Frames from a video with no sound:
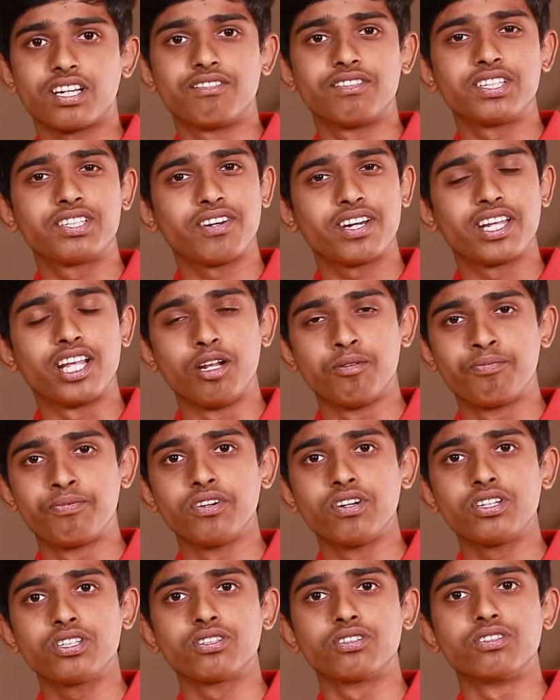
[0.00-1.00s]
which were
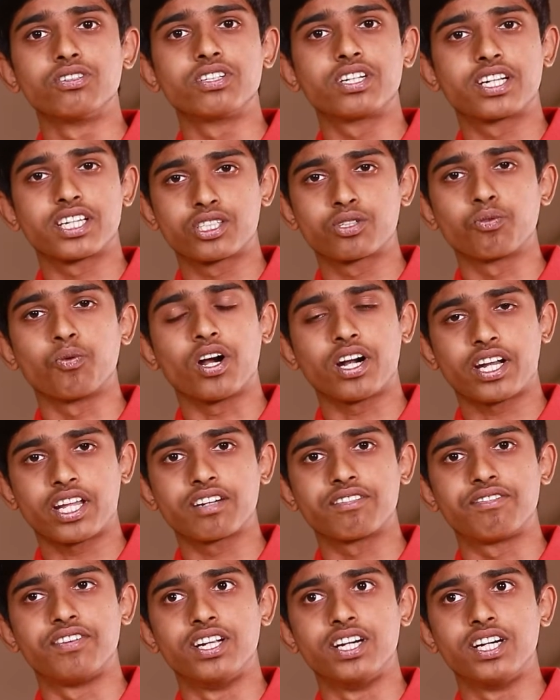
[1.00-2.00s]
helpful to test what I
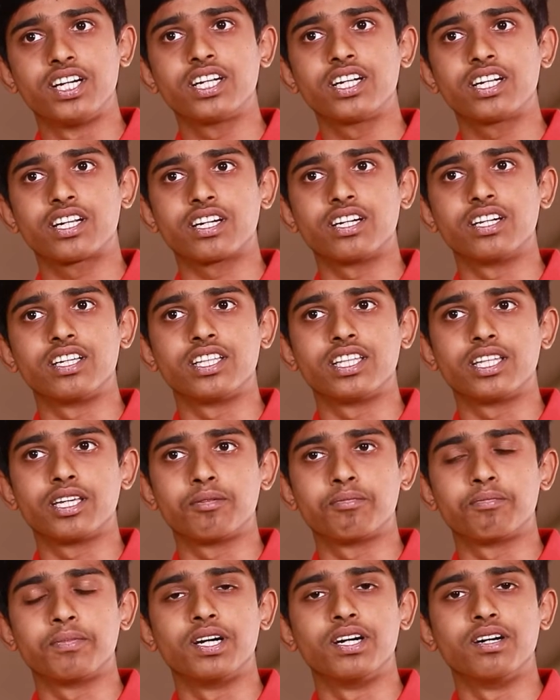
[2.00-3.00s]
have learned in
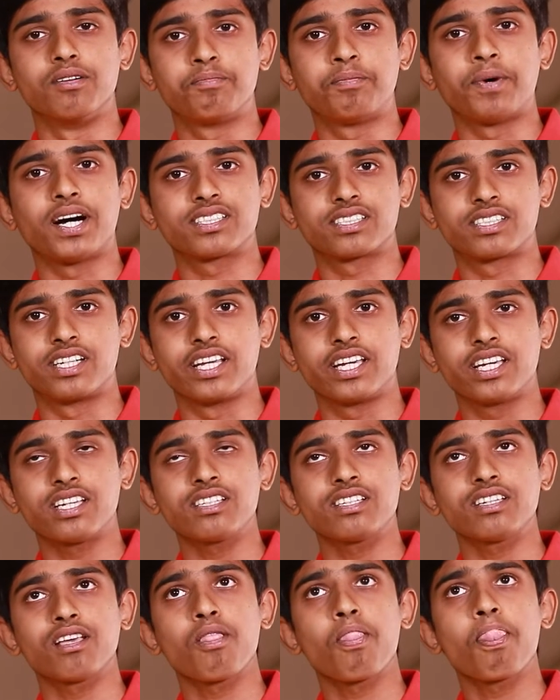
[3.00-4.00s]
the past
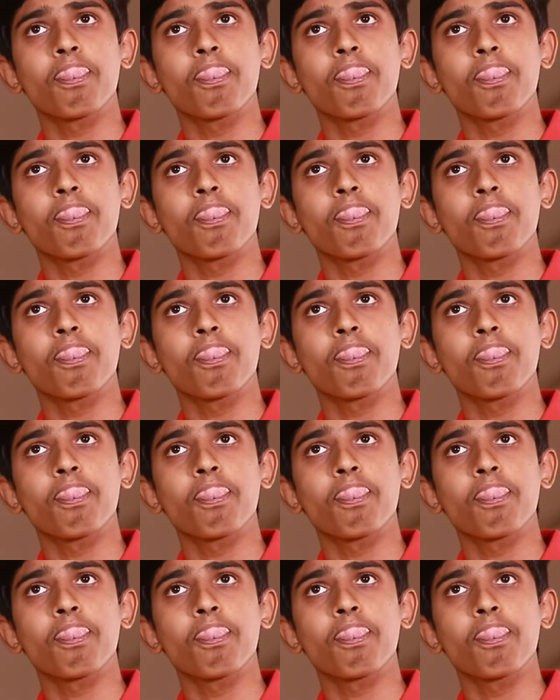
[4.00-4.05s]
days.